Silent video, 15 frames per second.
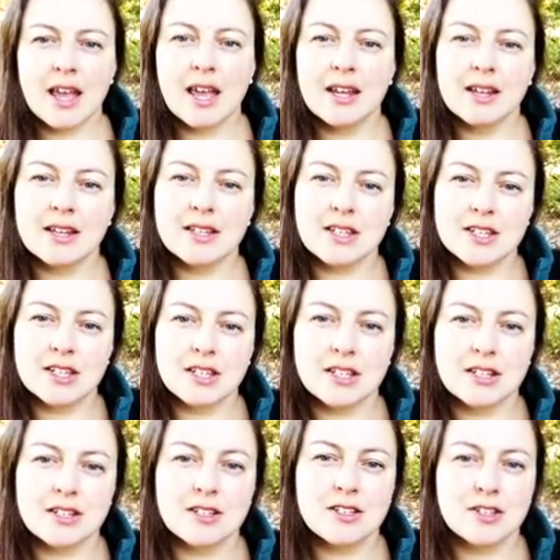In addition
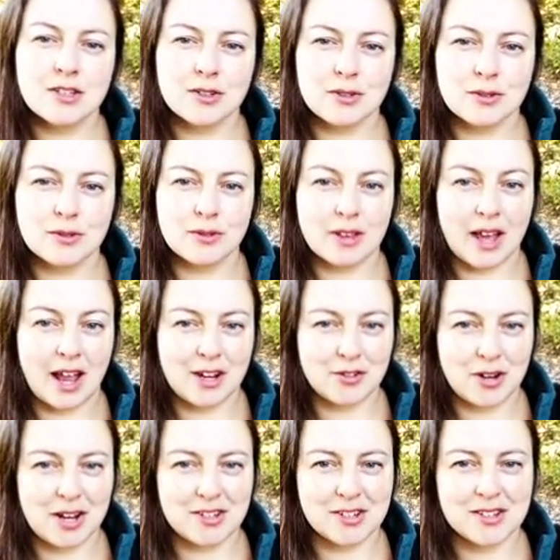to the
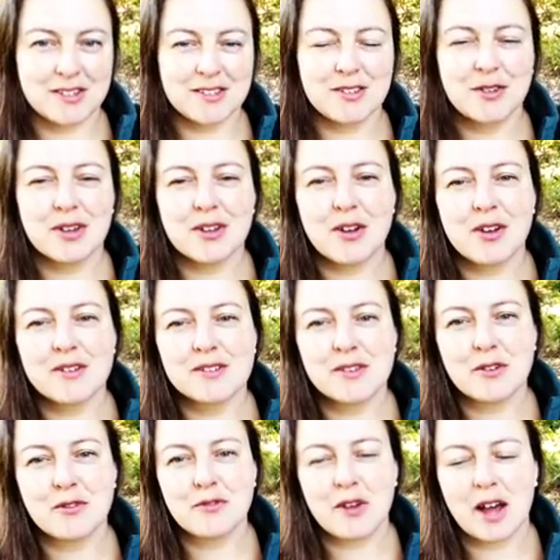hydrangeas, you can
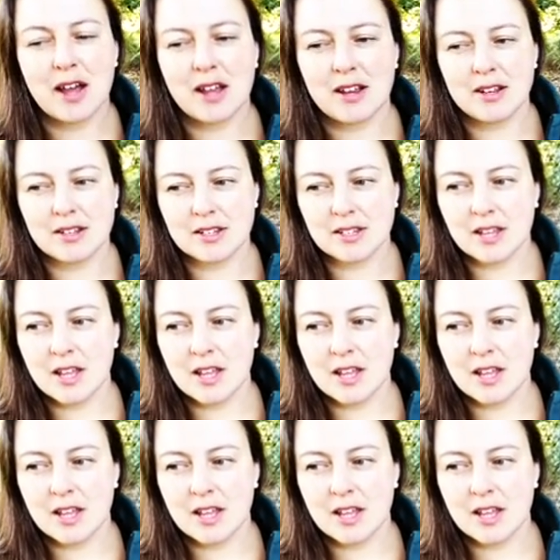also find